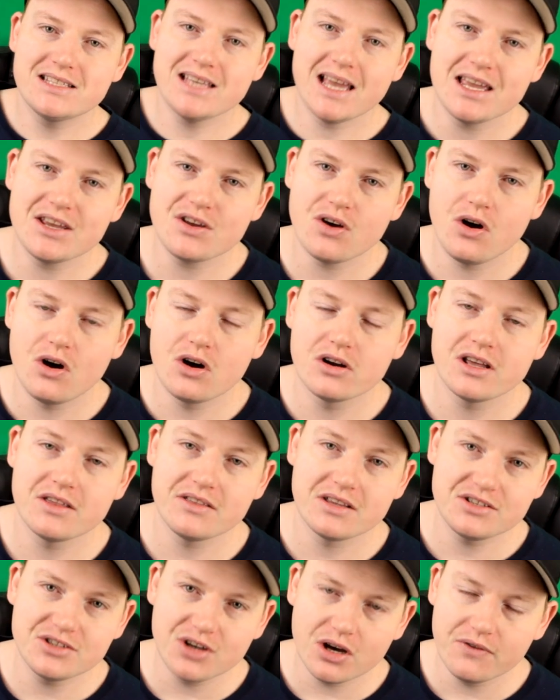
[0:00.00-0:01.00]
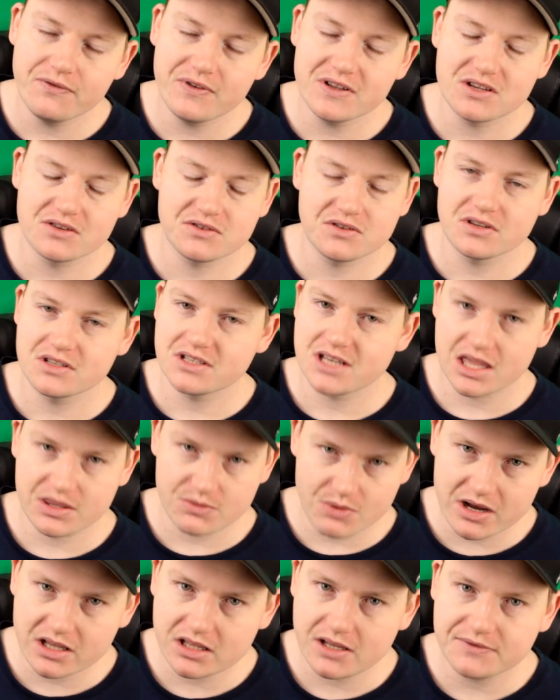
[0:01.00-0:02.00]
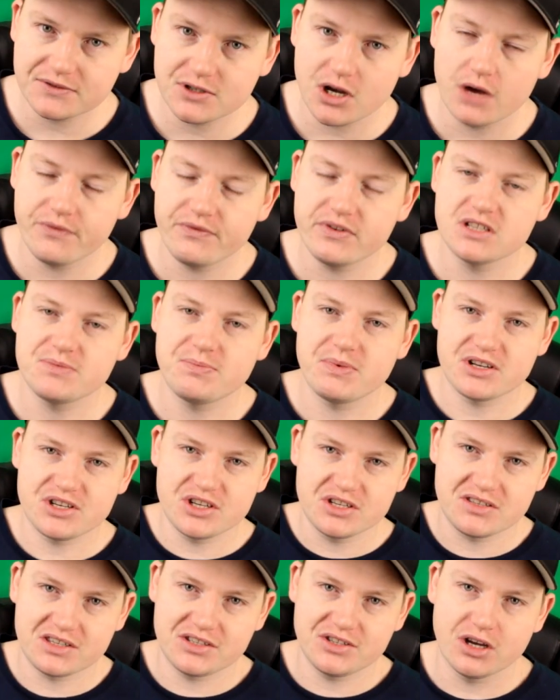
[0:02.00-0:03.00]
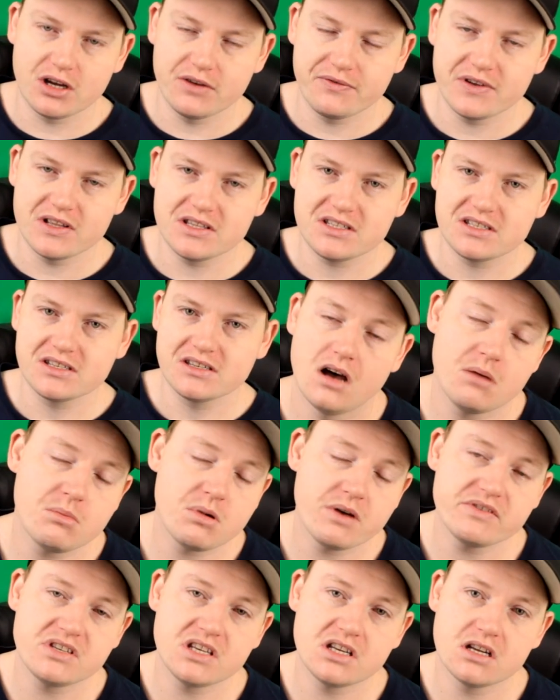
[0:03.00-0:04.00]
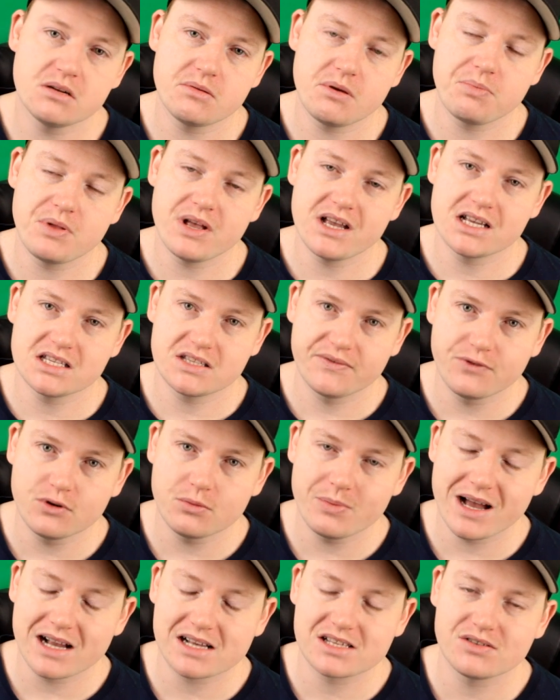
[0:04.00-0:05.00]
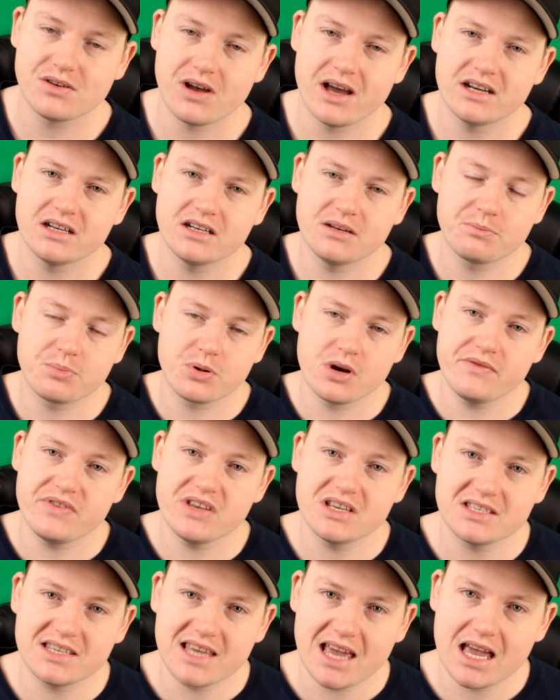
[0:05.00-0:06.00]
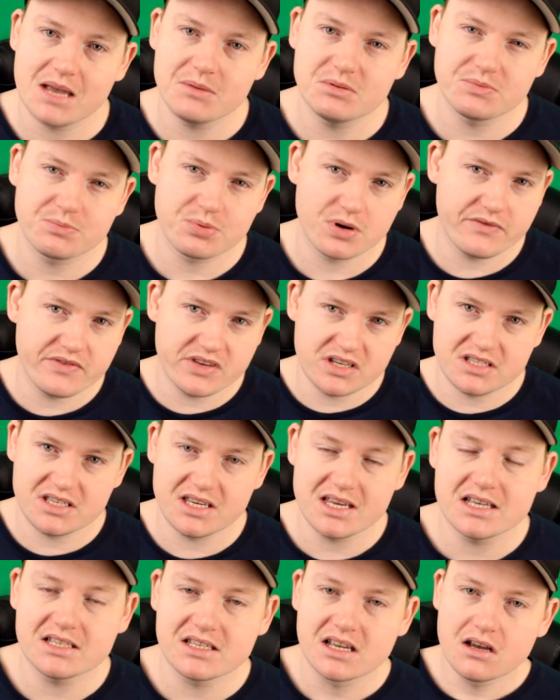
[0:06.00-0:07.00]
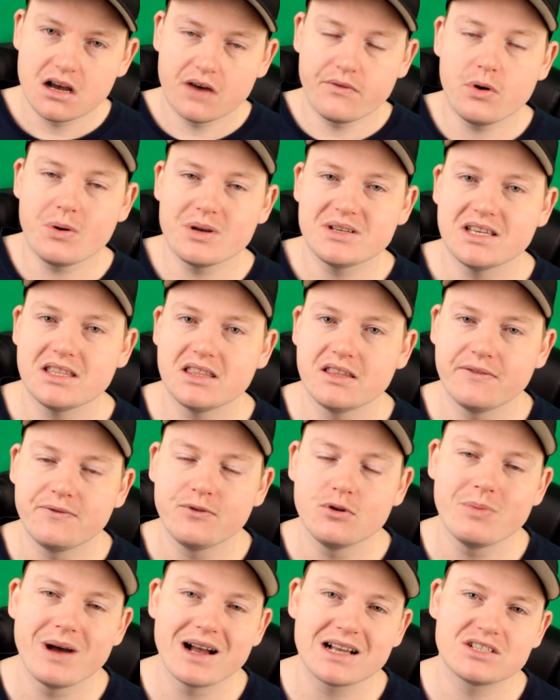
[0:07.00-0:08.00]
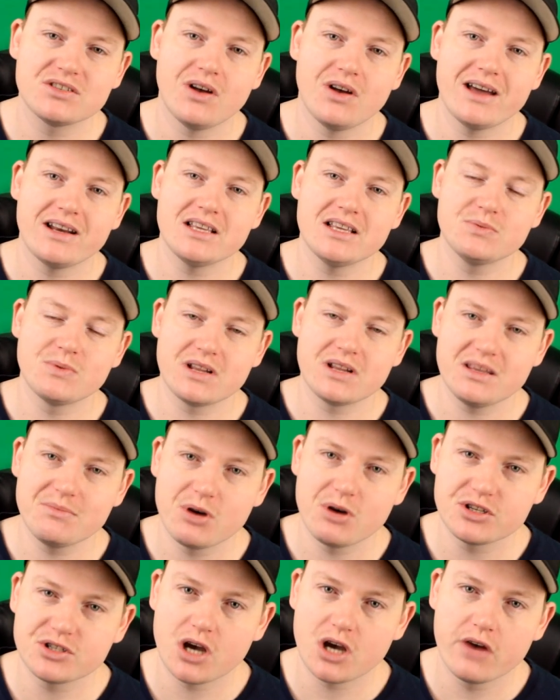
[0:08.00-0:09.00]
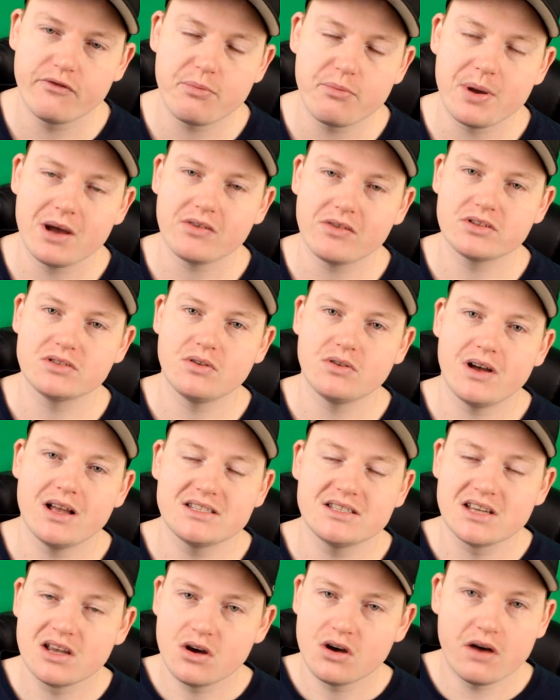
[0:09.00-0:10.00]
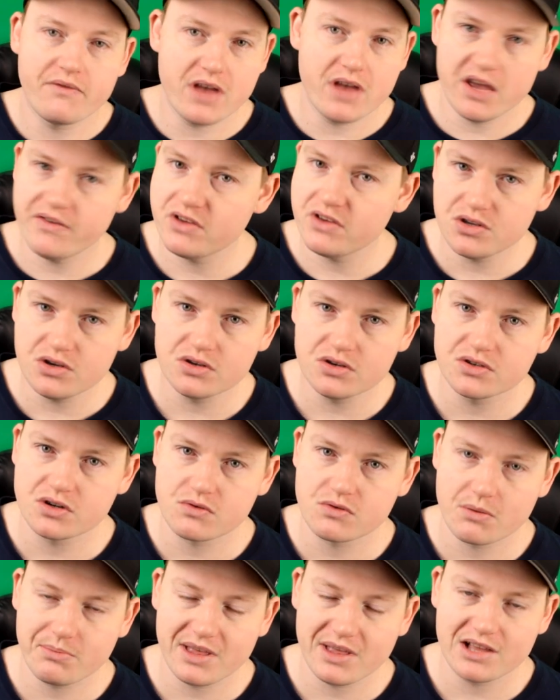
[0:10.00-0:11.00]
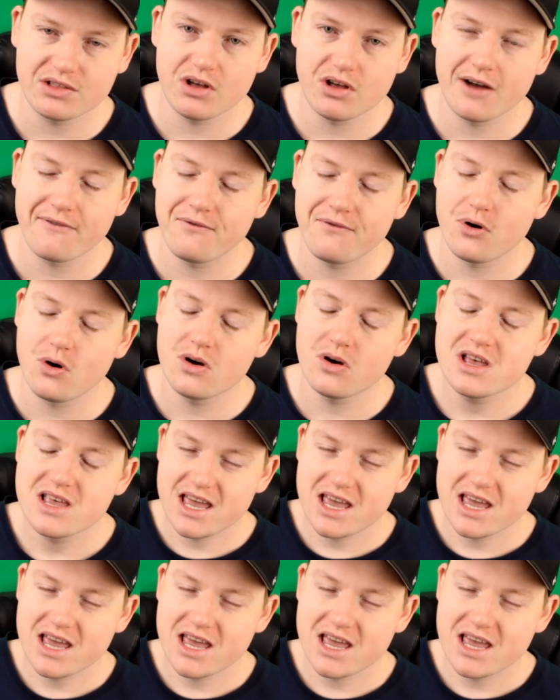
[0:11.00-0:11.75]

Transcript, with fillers: take on the Dolphins. I was going to say the Redcliffe Dolphins, but it's just the Dolphins. I'm obviously going to be playing as the fullback side, and in previous games and previous years, I've always said that the fullback side is one of the most overpowered sides I've ever used on Rugby League Live 4,